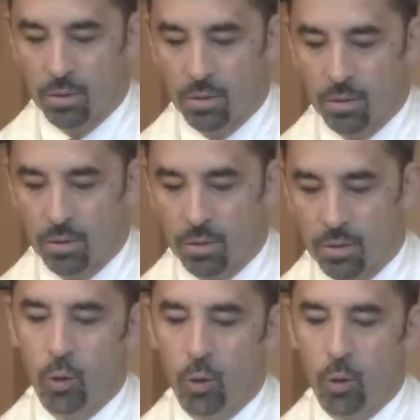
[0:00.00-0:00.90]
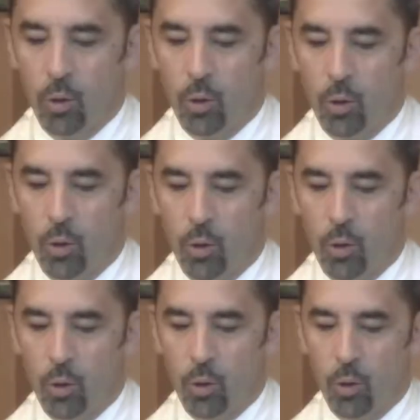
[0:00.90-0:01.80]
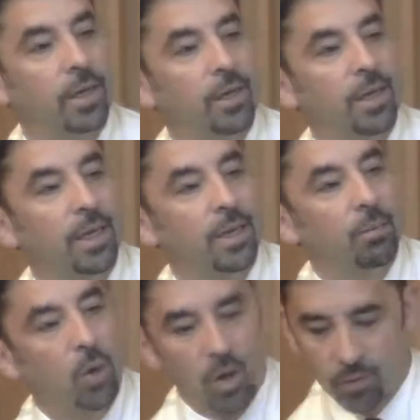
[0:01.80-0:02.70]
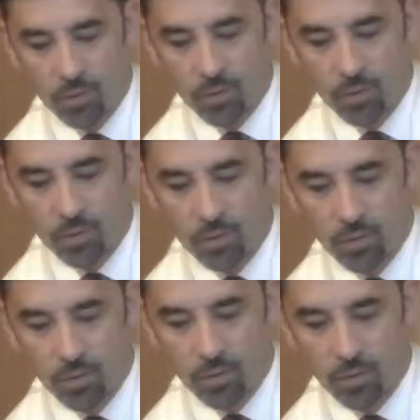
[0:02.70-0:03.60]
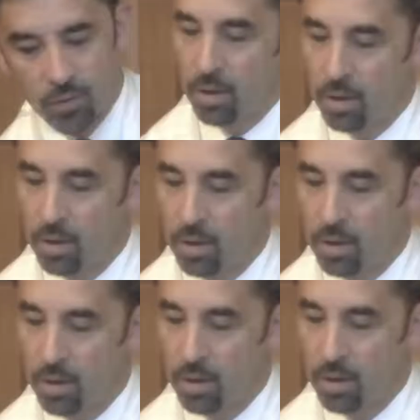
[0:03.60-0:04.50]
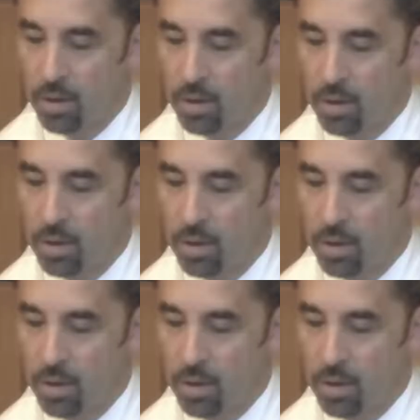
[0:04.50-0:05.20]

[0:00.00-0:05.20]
The wound reopened when, in Boston, the glass wall of a